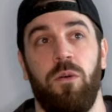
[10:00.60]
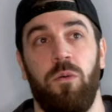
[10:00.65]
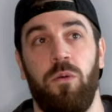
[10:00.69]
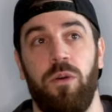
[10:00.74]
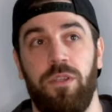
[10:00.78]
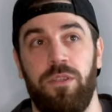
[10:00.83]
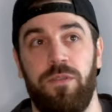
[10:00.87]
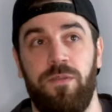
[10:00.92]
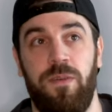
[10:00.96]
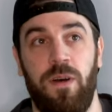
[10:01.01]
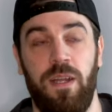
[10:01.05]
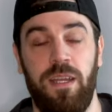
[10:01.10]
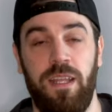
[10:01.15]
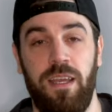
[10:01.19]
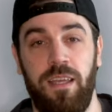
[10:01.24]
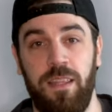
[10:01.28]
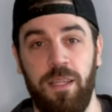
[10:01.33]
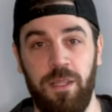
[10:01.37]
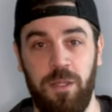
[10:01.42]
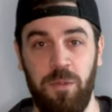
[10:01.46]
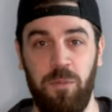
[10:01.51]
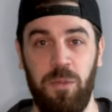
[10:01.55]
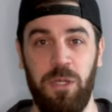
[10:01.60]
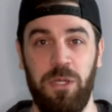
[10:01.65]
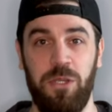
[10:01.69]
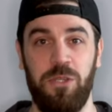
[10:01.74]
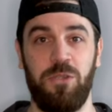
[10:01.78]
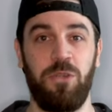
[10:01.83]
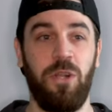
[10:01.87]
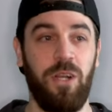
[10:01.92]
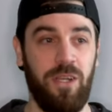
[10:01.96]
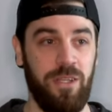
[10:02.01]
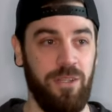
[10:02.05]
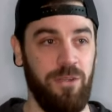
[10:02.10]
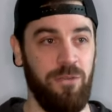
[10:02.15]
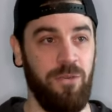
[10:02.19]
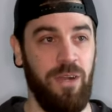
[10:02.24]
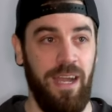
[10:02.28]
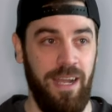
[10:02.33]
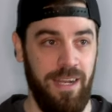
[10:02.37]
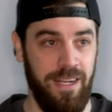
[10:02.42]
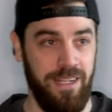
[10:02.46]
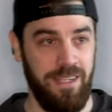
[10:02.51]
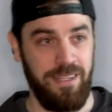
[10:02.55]
Well, it's funny. I think the biggest struggle in
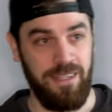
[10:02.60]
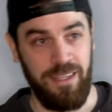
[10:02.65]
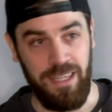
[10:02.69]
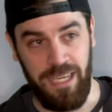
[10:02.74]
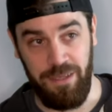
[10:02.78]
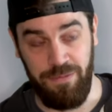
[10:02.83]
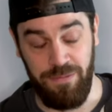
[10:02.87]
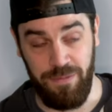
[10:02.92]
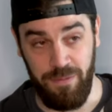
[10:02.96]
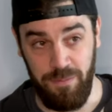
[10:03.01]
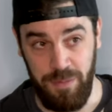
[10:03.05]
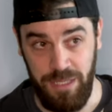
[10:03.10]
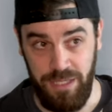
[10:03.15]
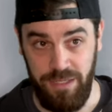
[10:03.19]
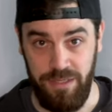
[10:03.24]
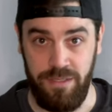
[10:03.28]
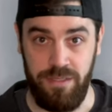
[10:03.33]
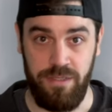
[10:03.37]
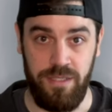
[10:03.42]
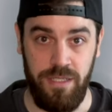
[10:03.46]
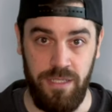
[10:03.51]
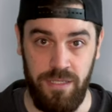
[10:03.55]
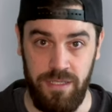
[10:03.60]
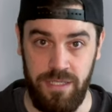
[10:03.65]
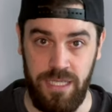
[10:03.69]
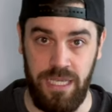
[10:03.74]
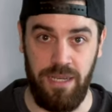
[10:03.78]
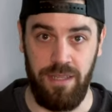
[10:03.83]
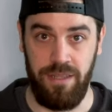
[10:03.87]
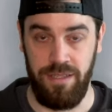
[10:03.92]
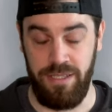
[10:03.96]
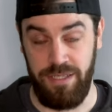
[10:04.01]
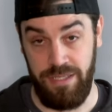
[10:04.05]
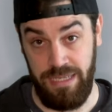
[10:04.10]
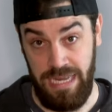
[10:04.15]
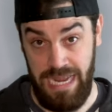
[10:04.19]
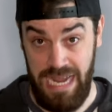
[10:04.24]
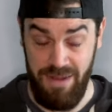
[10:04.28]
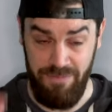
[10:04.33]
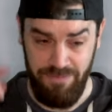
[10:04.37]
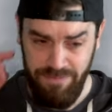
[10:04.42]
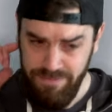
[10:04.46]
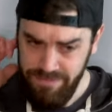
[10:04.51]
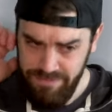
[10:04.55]
riding in life for me is kind of the
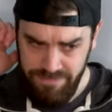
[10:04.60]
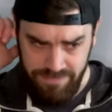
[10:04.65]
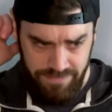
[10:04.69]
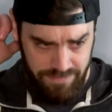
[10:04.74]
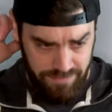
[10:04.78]
same.